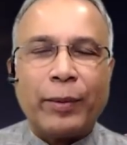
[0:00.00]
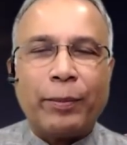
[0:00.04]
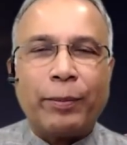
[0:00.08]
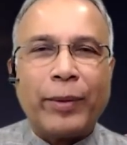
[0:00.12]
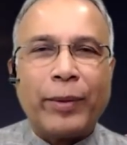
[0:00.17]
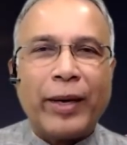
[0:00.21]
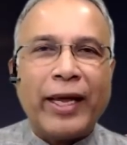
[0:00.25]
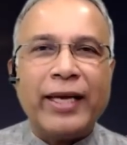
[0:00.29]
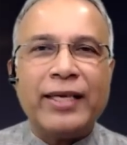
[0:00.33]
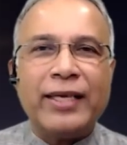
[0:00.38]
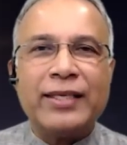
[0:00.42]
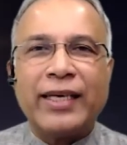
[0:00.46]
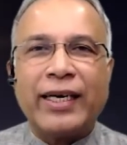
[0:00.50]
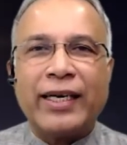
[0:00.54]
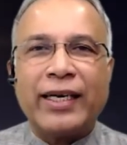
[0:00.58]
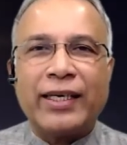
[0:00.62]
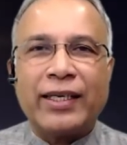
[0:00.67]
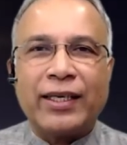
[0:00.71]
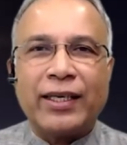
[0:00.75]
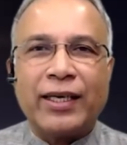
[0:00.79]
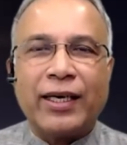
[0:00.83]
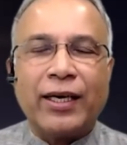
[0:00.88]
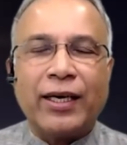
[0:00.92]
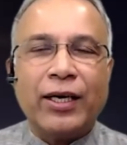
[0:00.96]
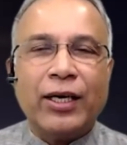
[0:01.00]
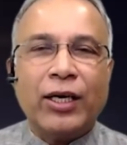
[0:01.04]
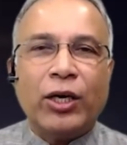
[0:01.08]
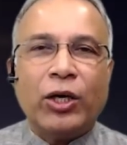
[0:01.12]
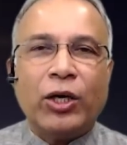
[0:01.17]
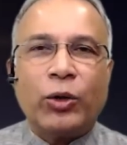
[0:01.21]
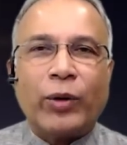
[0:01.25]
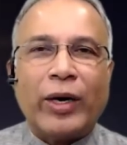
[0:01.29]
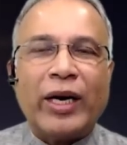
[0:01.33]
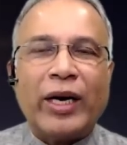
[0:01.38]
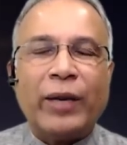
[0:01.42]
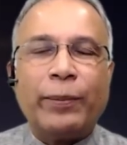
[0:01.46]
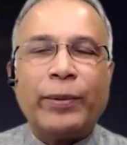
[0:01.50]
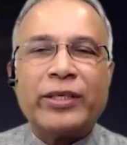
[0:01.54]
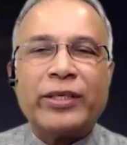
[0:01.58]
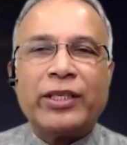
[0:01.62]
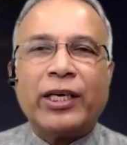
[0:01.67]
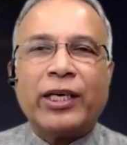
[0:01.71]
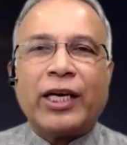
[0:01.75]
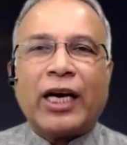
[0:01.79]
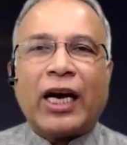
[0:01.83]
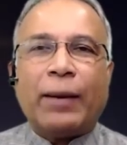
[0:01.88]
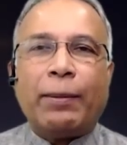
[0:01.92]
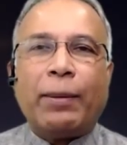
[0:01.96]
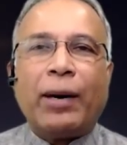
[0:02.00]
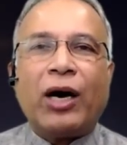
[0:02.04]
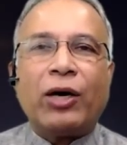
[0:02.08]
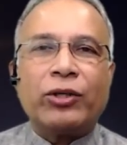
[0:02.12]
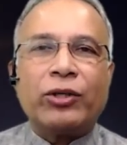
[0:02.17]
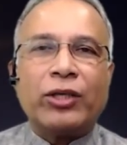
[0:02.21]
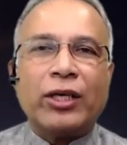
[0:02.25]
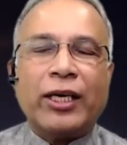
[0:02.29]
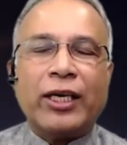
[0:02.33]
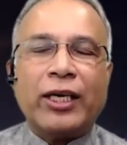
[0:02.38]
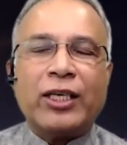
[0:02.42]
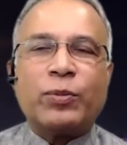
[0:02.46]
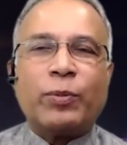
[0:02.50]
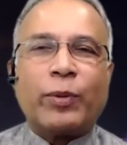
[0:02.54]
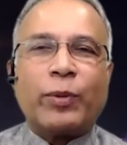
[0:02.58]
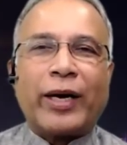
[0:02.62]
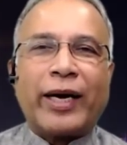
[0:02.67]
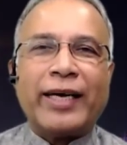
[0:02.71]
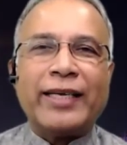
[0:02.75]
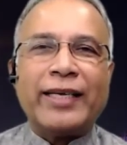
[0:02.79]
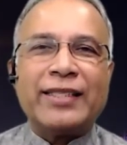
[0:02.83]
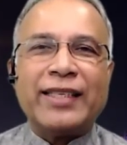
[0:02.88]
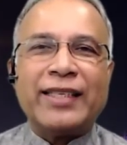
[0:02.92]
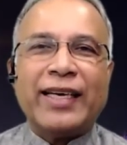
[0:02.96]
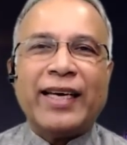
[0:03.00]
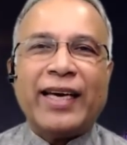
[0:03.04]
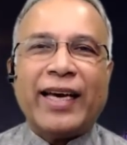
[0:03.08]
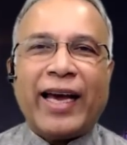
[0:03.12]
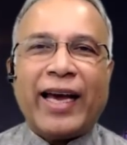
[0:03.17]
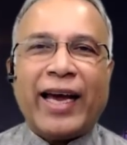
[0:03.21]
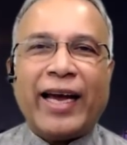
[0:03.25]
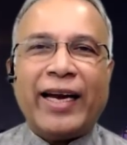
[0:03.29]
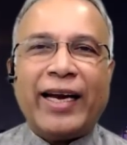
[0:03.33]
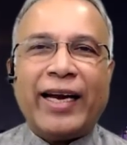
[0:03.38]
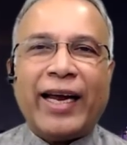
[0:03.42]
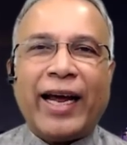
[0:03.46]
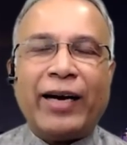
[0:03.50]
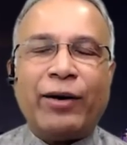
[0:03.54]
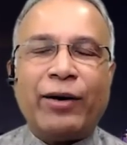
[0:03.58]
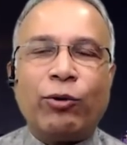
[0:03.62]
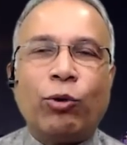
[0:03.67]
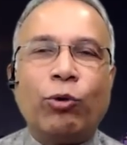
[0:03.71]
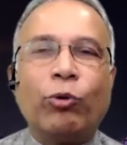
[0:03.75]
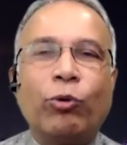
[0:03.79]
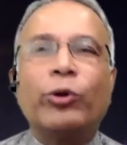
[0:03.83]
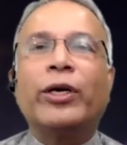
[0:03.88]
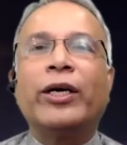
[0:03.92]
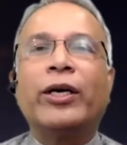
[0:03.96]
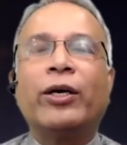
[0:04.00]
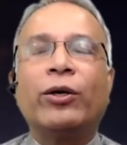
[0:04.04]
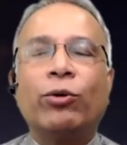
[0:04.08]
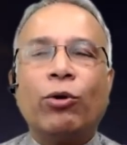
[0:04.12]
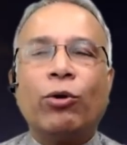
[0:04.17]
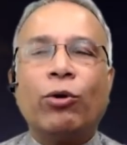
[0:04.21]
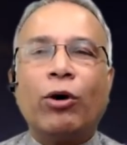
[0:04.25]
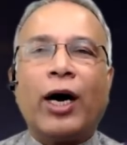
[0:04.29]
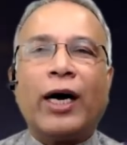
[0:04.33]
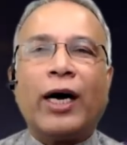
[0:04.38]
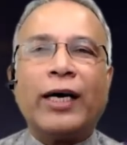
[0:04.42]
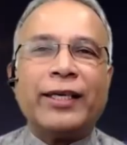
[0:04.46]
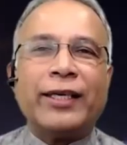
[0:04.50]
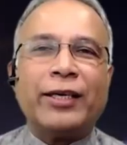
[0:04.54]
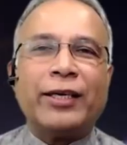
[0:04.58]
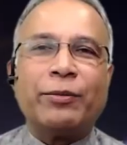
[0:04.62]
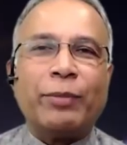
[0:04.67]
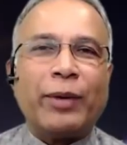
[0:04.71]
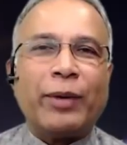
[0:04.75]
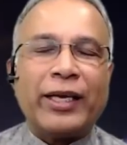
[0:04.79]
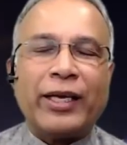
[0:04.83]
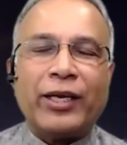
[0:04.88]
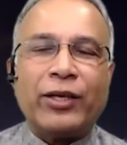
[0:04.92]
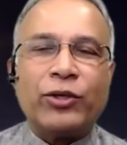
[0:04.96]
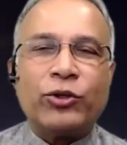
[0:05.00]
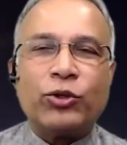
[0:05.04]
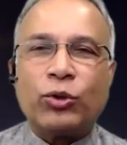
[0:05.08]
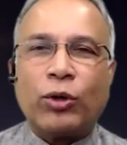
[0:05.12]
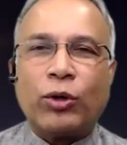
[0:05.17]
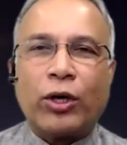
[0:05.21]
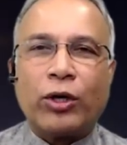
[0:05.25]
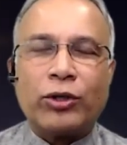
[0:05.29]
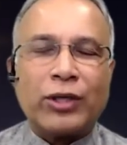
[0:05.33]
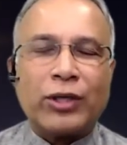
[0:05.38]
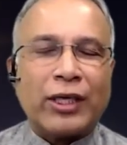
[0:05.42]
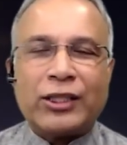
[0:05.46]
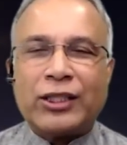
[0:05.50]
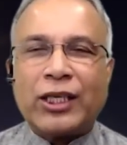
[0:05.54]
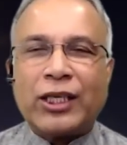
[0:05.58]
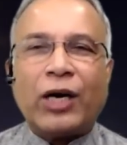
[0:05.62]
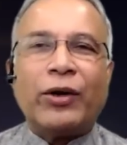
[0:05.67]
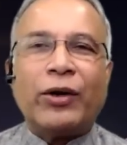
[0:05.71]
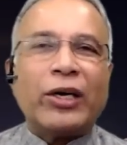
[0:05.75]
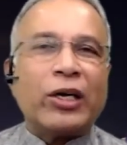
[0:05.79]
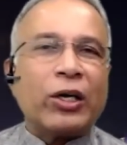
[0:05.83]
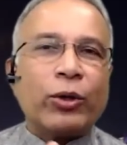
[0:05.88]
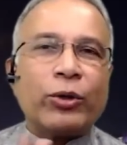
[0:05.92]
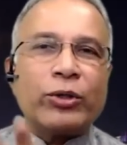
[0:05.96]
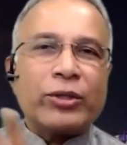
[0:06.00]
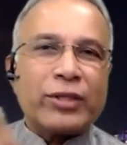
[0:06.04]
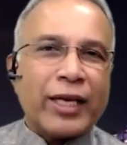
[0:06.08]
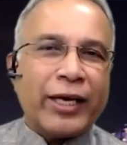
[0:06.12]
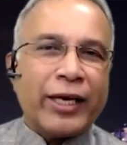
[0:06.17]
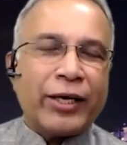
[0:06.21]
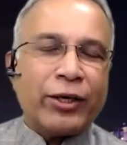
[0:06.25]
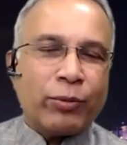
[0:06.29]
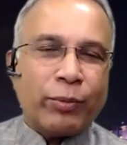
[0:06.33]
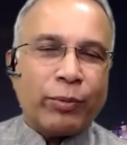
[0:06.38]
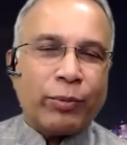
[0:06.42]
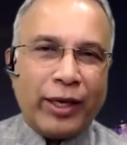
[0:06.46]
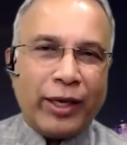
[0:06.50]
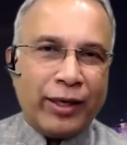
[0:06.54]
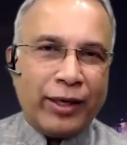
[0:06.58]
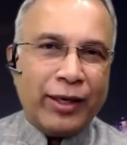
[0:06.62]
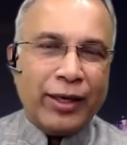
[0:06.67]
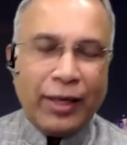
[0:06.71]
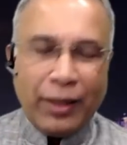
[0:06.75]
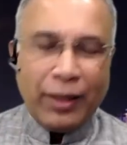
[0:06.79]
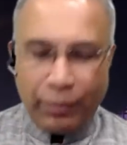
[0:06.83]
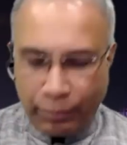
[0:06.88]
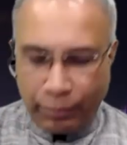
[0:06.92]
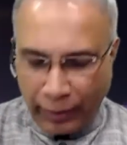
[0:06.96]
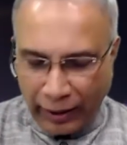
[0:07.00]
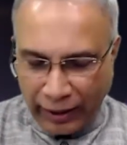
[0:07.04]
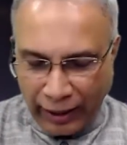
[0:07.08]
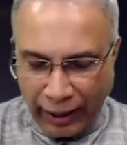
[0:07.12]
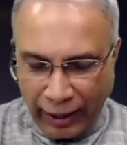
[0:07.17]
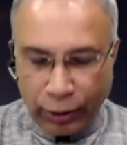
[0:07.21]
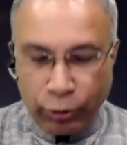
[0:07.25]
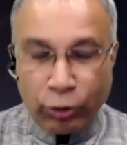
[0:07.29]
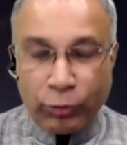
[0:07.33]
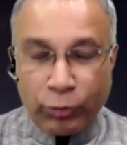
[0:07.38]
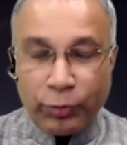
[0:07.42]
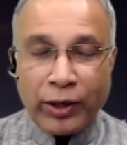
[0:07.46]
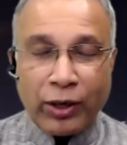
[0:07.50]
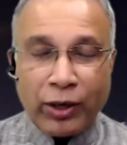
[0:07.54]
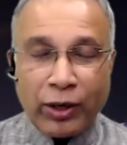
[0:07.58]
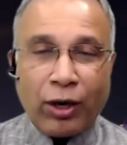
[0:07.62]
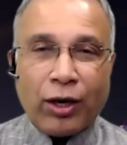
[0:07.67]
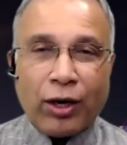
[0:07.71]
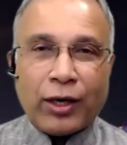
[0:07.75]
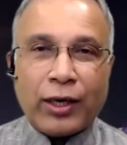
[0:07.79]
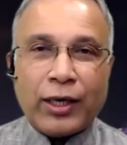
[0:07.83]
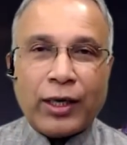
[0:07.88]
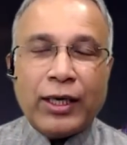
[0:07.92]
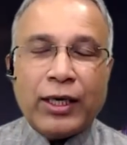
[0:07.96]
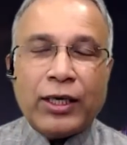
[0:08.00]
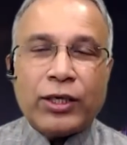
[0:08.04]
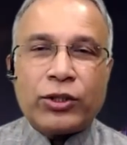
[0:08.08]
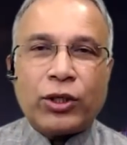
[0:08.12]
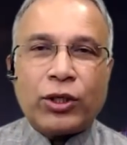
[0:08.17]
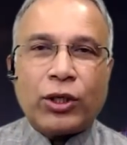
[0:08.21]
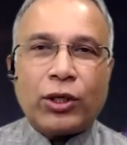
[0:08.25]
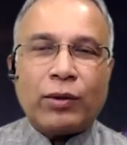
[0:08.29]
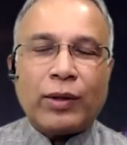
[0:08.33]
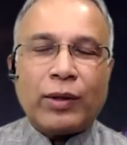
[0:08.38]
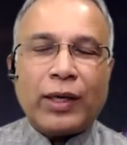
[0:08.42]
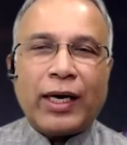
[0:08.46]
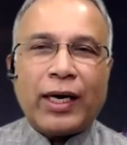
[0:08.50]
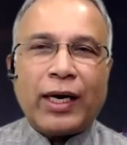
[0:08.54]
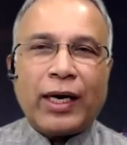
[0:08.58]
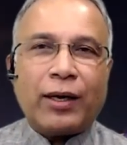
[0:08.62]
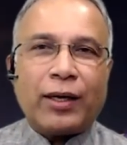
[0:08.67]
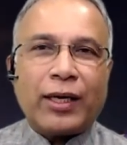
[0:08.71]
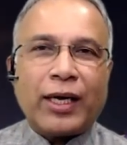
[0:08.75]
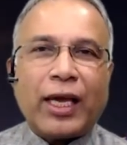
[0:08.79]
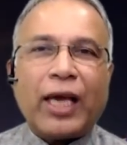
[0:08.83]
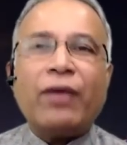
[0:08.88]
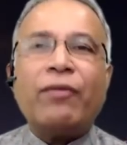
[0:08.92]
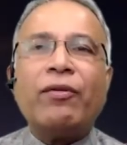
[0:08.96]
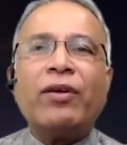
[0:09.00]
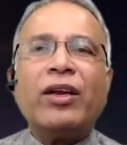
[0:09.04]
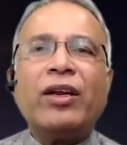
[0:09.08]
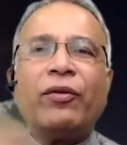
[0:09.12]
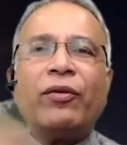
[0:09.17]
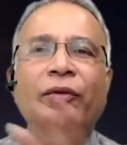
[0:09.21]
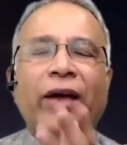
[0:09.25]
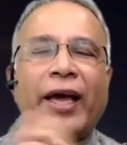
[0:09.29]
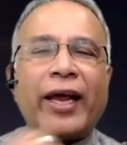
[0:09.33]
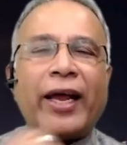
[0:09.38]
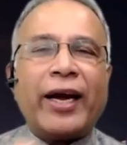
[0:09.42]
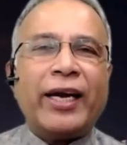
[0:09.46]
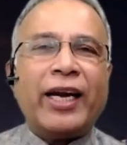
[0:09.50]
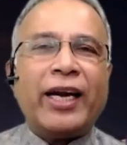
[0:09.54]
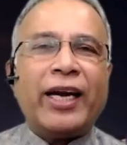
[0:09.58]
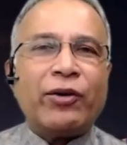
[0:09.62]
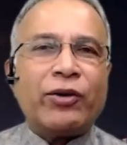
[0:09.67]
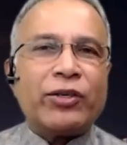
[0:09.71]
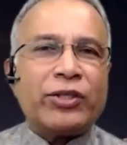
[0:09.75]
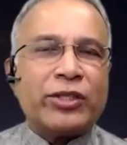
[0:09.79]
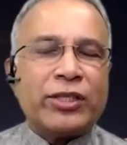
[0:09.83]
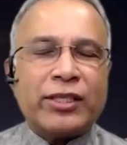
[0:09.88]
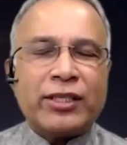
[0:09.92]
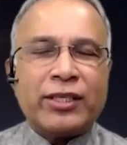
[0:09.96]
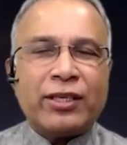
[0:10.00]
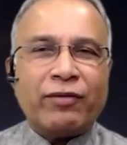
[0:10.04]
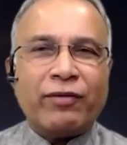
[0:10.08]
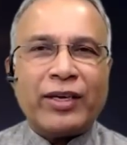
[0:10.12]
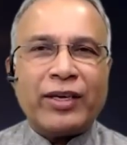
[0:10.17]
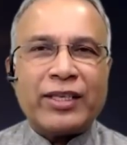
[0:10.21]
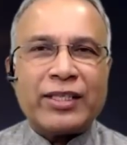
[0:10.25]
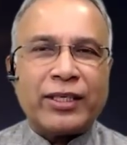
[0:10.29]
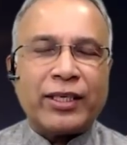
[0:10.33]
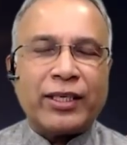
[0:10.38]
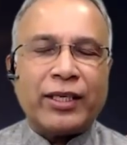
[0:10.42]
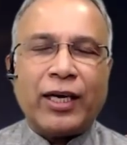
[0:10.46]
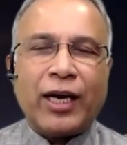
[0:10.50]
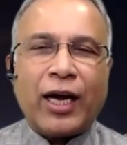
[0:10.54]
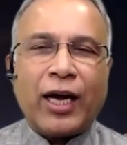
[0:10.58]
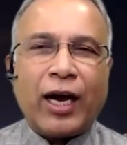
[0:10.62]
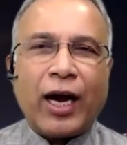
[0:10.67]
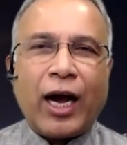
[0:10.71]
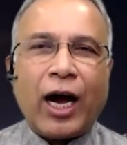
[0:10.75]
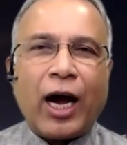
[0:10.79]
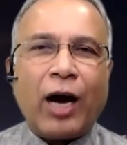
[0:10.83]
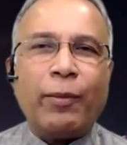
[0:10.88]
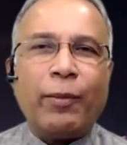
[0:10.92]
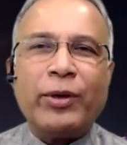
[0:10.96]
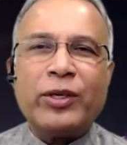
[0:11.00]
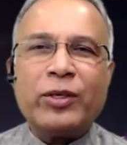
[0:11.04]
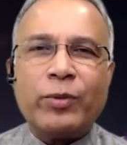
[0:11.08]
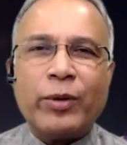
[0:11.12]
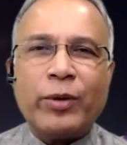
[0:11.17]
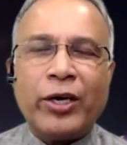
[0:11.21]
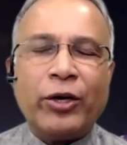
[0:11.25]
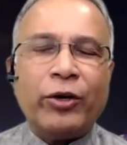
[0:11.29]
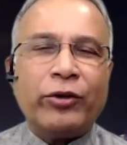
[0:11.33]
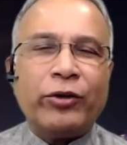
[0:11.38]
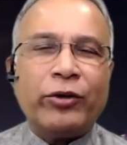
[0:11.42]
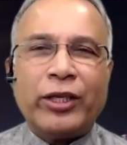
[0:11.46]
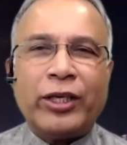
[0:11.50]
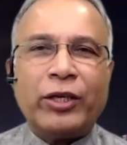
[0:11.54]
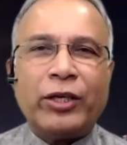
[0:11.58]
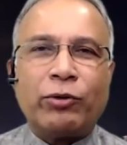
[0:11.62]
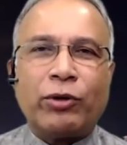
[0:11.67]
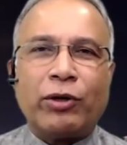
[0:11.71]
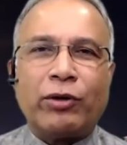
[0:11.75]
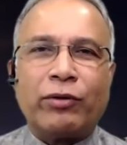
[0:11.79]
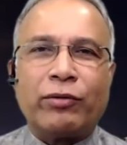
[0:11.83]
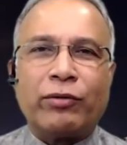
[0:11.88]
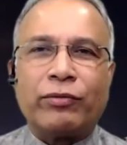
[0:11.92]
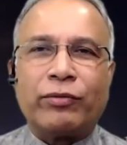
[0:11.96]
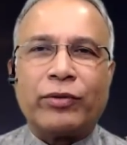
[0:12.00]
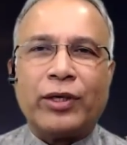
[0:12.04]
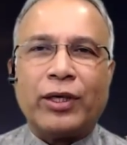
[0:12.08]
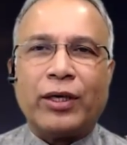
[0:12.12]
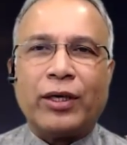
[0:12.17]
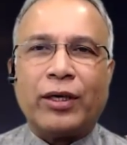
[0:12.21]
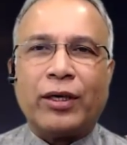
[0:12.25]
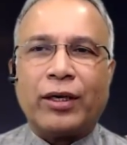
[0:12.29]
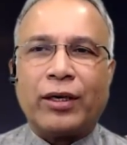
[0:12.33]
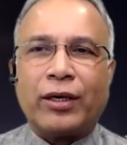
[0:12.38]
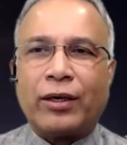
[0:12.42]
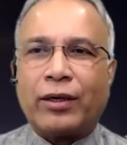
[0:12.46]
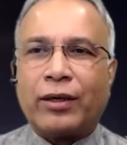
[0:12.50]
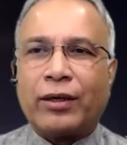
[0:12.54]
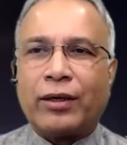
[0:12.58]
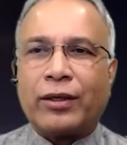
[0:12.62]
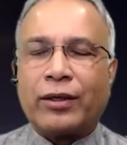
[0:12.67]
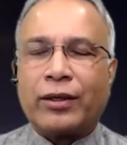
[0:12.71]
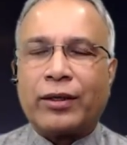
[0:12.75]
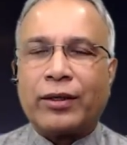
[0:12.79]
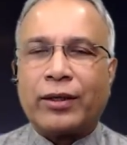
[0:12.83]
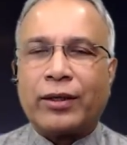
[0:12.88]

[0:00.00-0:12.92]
planes at 20% above the list price, and who got that money and so on. That's how it looks like to me, but I could be wrong. So even if Air India was disinvested, how much money do you think it would have?